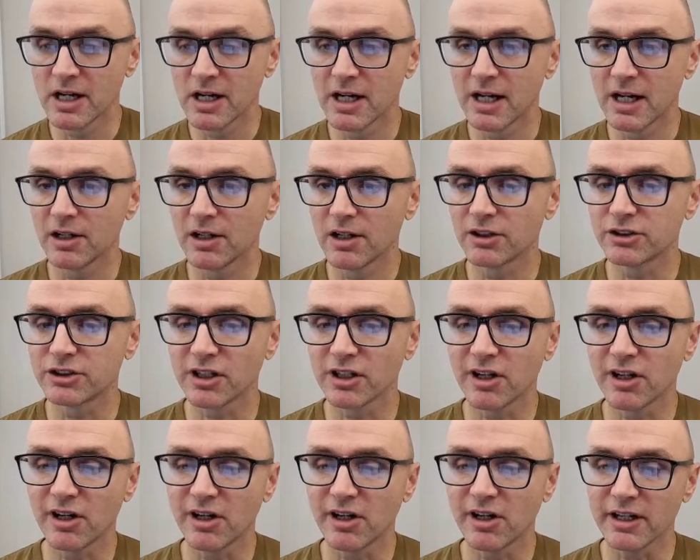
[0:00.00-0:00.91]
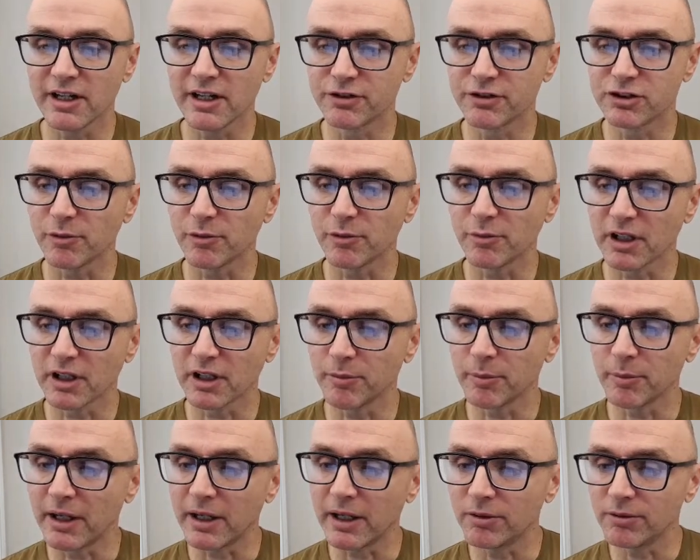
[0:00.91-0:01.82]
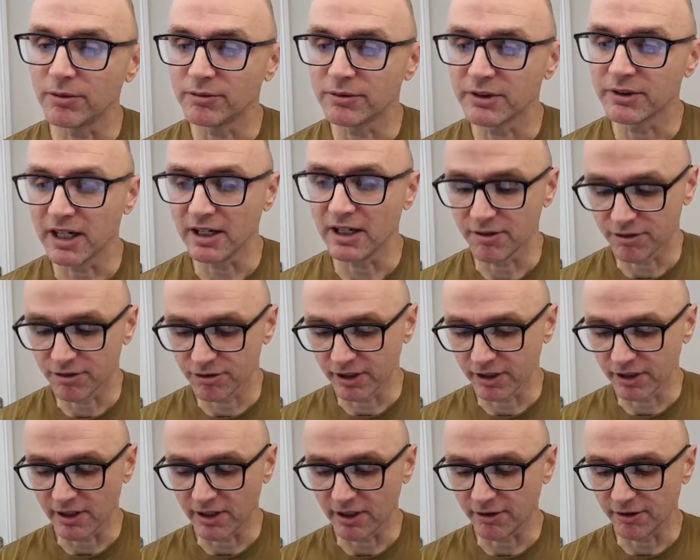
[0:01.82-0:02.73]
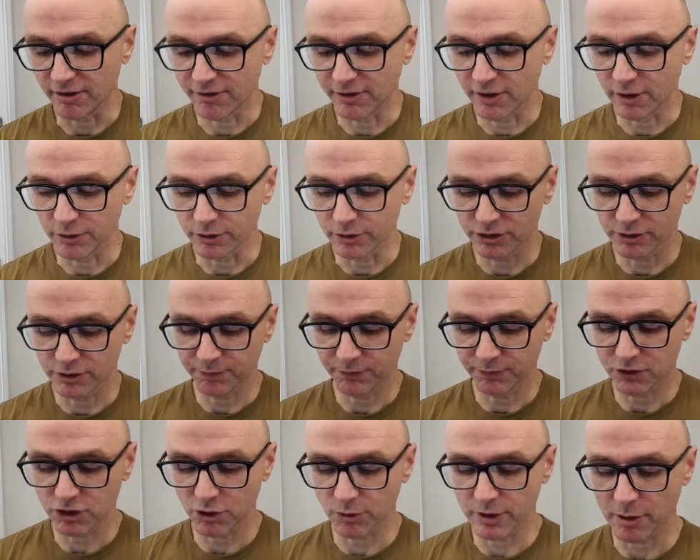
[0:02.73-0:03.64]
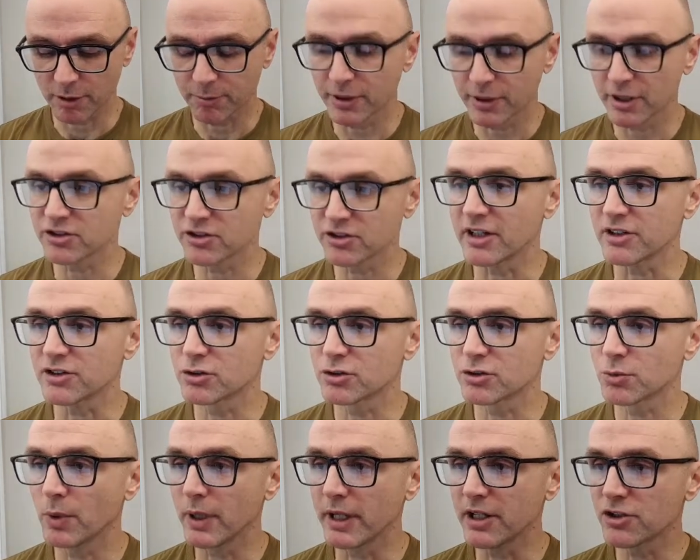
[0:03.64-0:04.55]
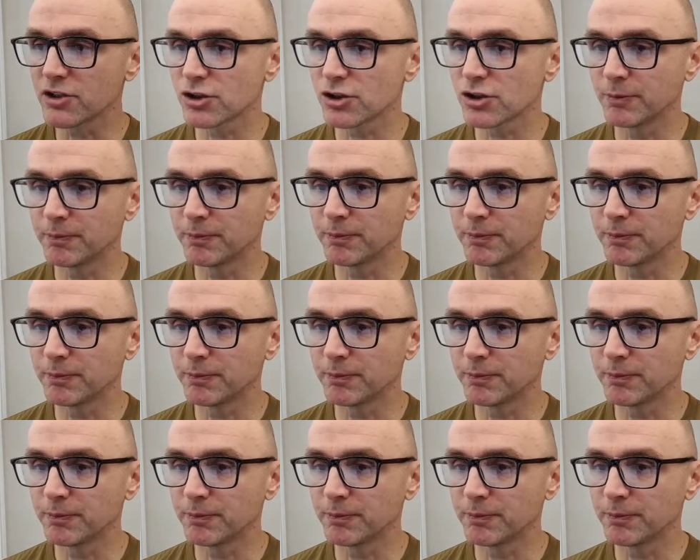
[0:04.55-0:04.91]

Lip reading: logic high of something about nearly 3.5 volts. So when I press that switch,